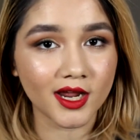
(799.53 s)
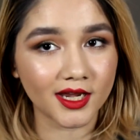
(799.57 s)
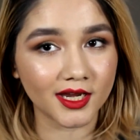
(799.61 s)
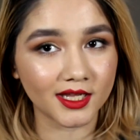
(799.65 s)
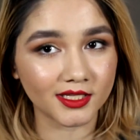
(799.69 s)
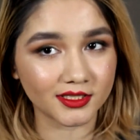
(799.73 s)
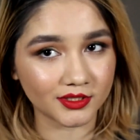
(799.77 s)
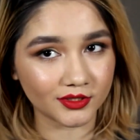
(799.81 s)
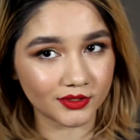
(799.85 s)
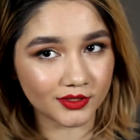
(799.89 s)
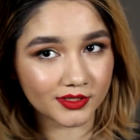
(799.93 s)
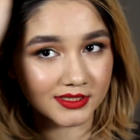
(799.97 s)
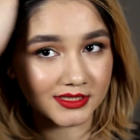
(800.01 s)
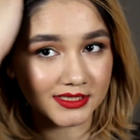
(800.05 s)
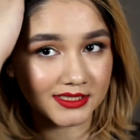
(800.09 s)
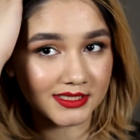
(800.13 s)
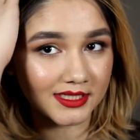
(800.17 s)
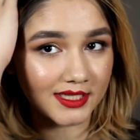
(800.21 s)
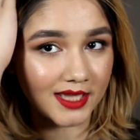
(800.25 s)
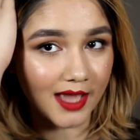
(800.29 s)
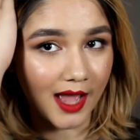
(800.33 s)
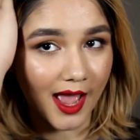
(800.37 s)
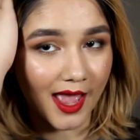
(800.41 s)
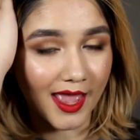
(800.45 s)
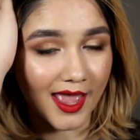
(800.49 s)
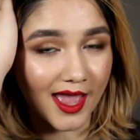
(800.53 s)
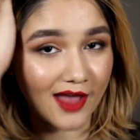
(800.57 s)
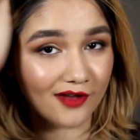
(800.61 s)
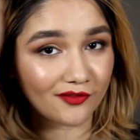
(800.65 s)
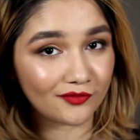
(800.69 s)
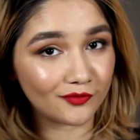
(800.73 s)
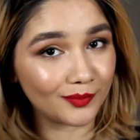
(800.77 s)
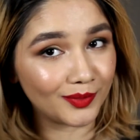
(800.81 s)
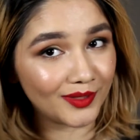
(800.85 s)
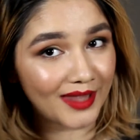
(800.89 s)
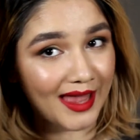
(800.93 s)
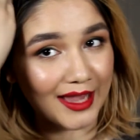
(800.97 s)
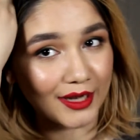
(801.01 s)
and as you can see, I
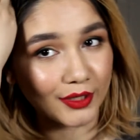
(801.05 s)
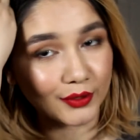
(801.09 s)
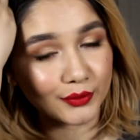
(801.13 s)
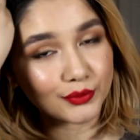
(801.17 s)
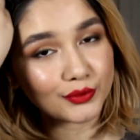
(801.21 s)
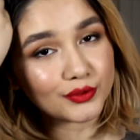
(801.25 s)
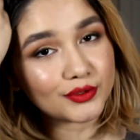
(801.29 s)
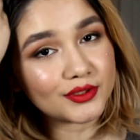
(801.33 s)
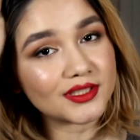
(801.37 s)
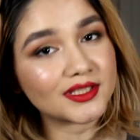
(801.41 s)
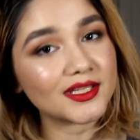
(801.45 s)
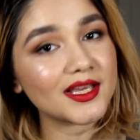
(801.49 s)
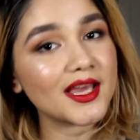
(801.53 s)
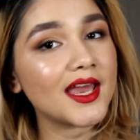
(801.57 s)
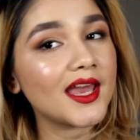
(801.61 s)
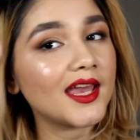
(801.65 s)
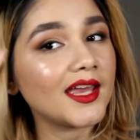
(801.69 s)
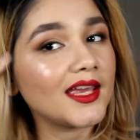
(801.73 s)
have black roots,